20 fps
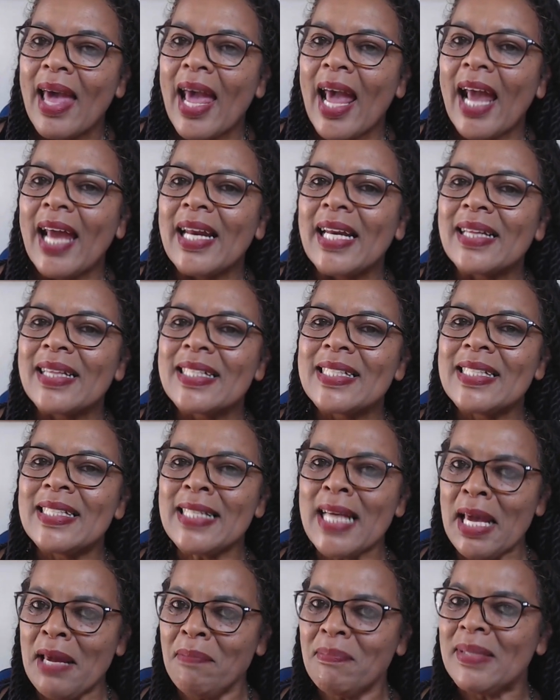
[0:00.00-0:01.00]
And at the
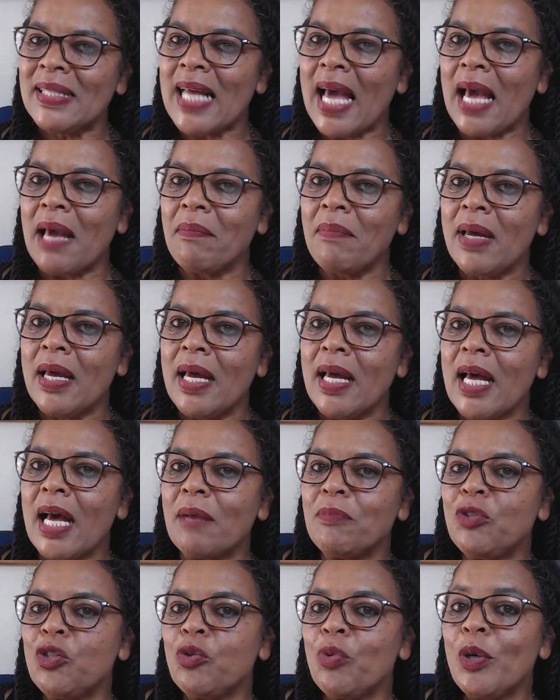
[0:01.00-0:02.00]
same time,
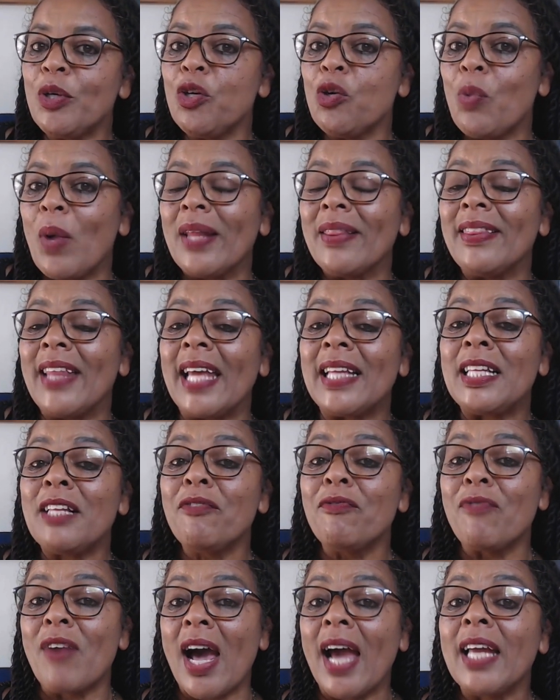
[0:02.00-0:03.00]
I'm sure you want that
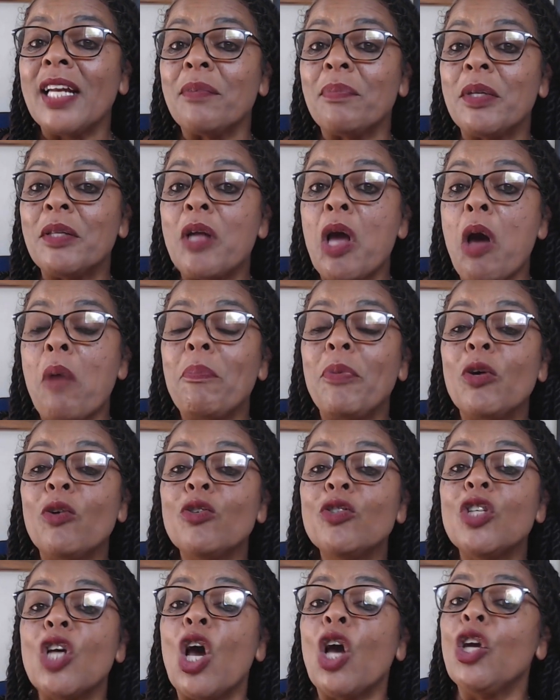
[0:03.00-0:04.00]
environment
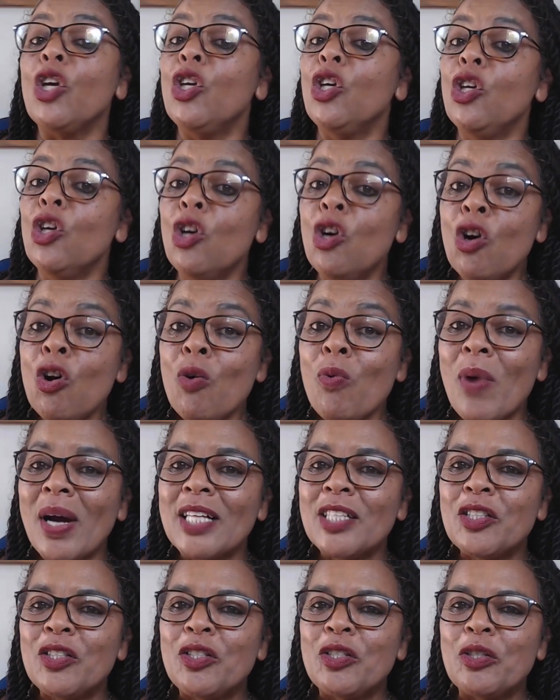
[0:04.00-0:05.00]
because you
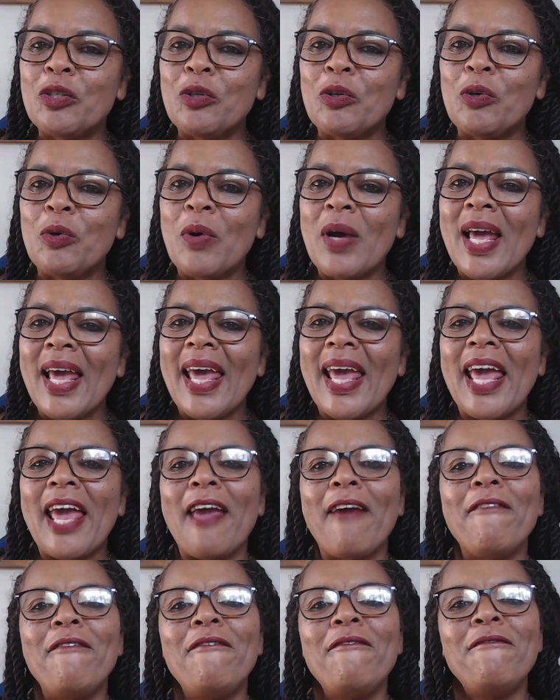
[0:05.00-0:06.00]
want to
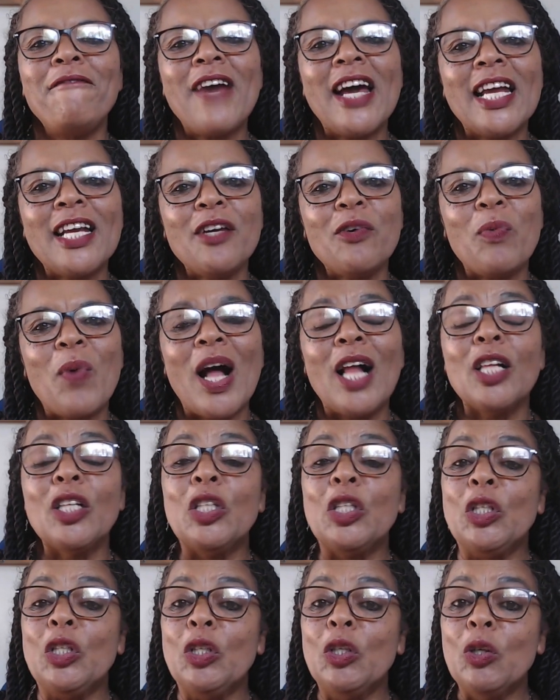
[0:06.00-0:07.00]
have fun while
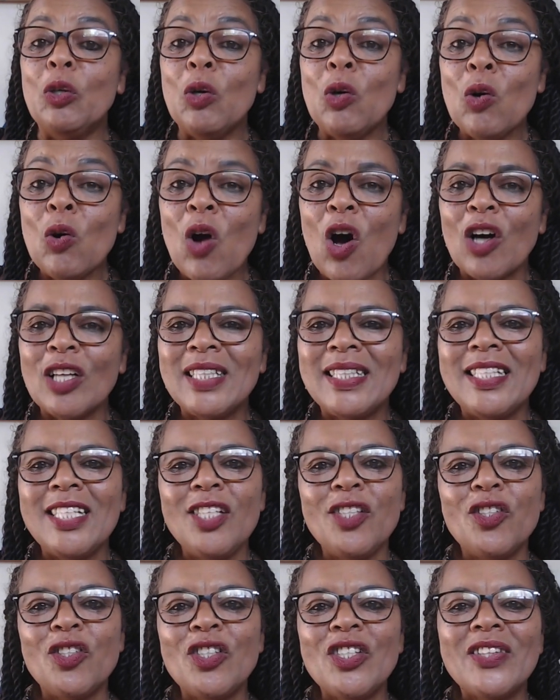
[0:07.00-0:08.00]
you are
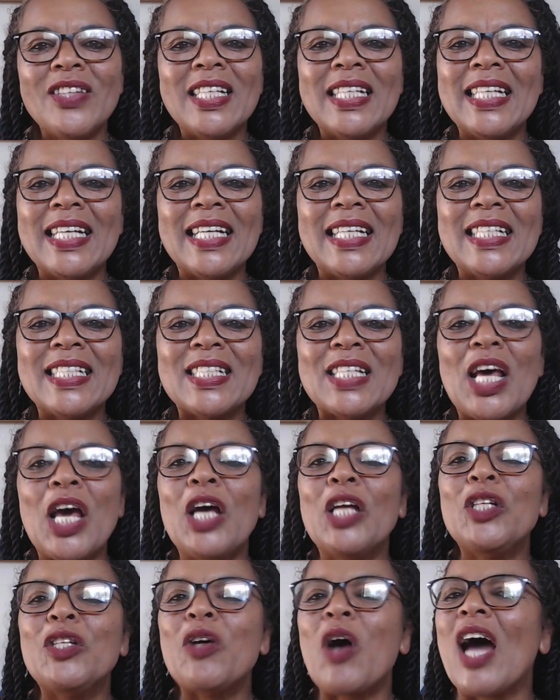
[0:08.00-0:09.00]
teaching the learners
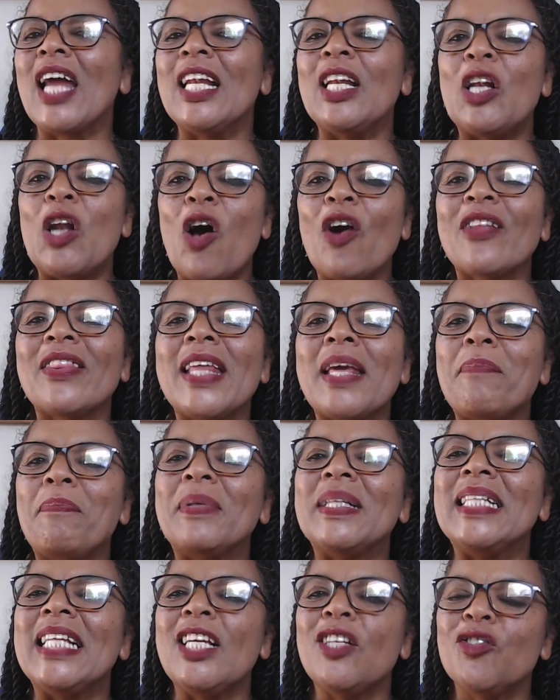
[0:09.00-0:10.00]
to unlock their
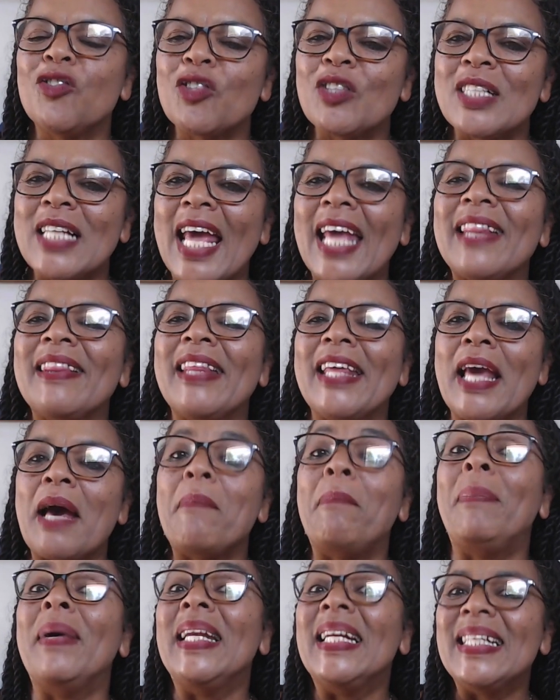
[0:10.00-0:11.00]
potential and their
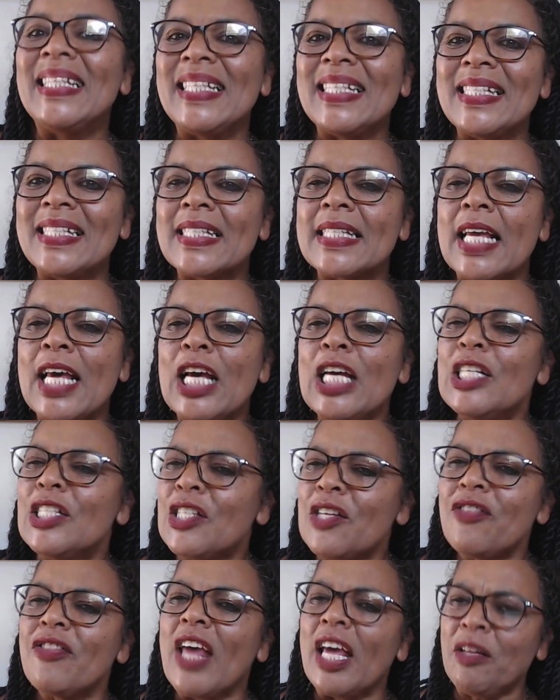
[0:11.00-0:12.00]
abilities.
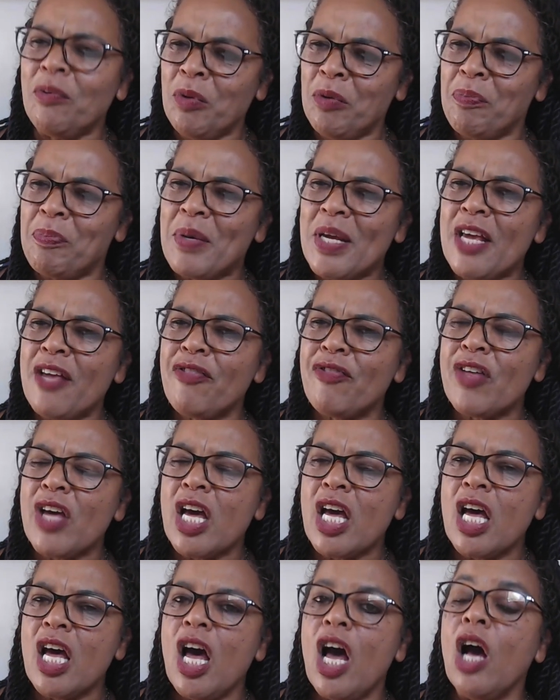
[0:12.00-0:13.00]
So that would be
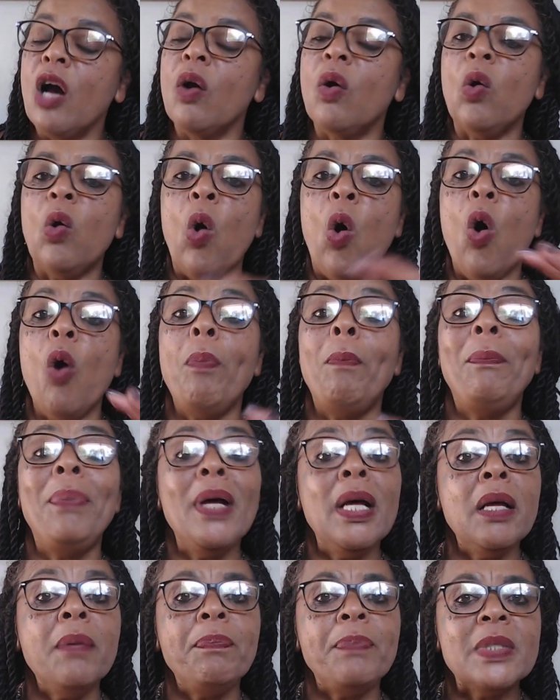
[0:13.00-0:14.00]
the core
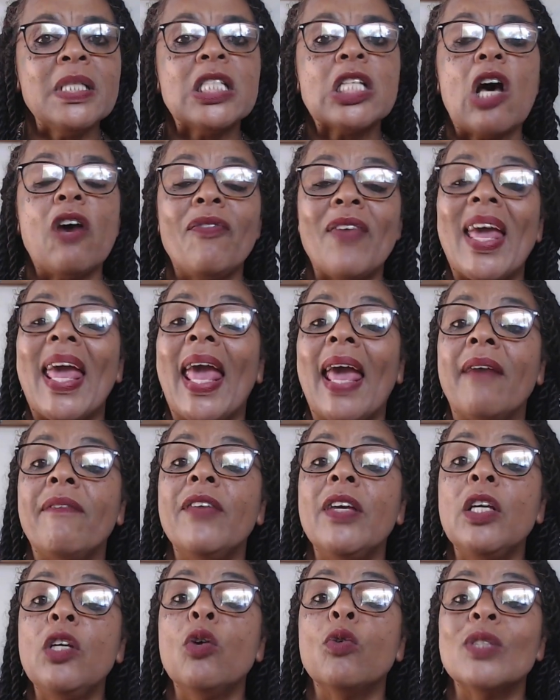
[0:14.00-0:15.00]
purpose of
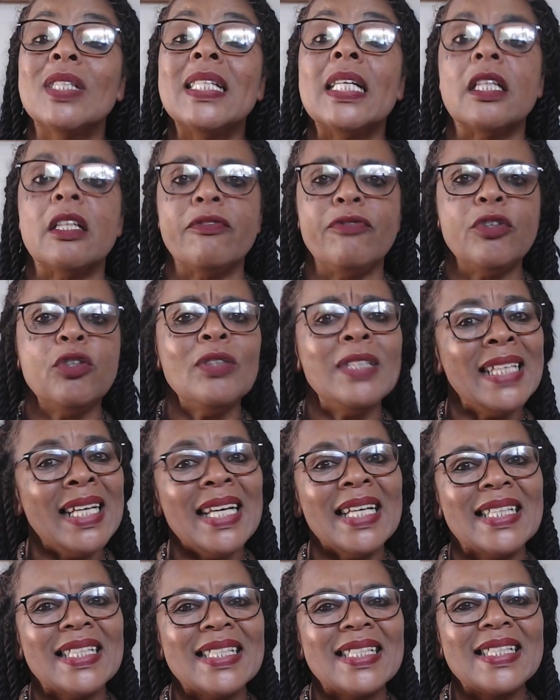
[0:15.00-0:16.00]
having your set of
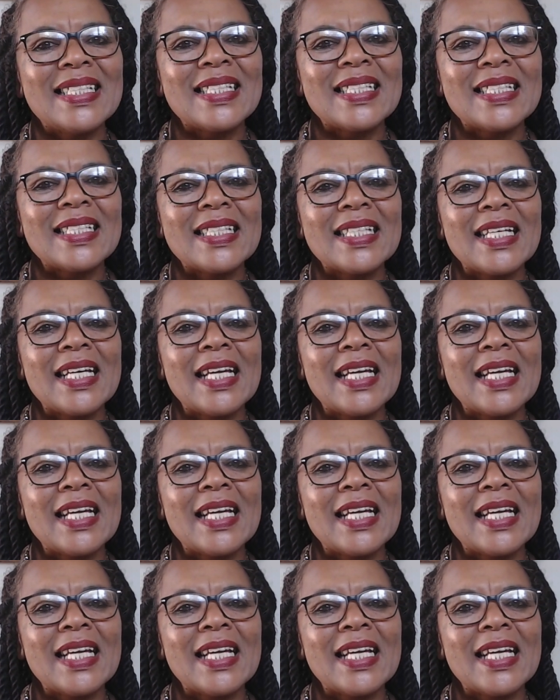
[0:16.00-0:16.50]
routines.